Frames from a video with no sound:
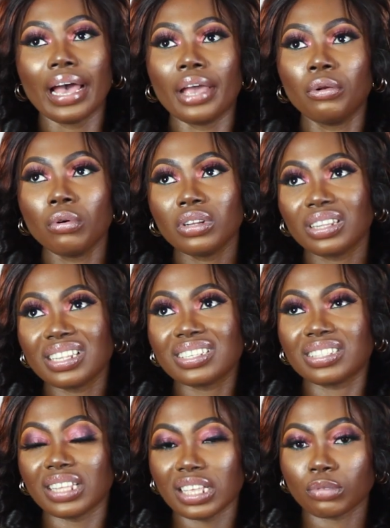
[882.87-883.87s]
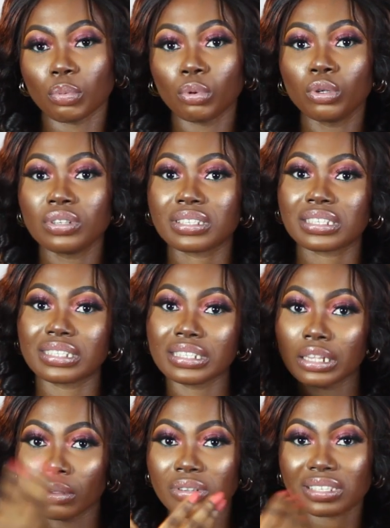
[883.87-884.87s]
I know these days people use
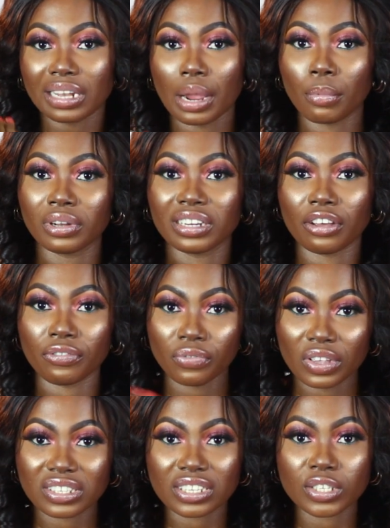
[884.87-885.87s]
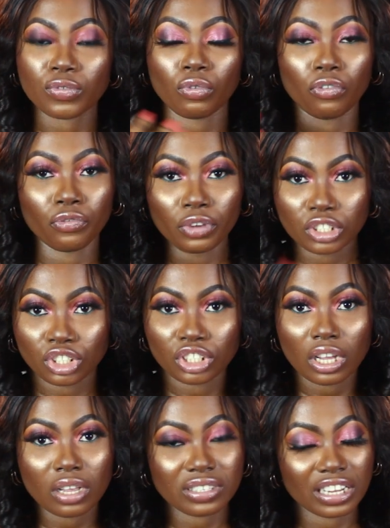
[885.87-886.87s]
snail slime on their faces for
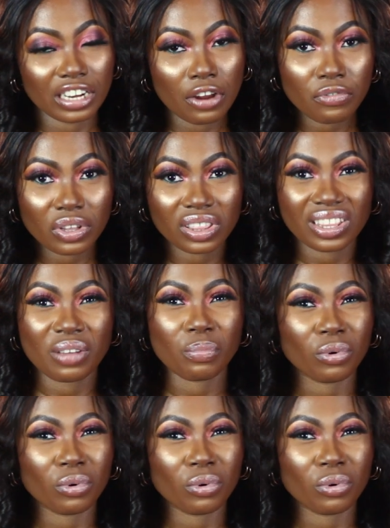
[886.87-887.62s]
facials and everything,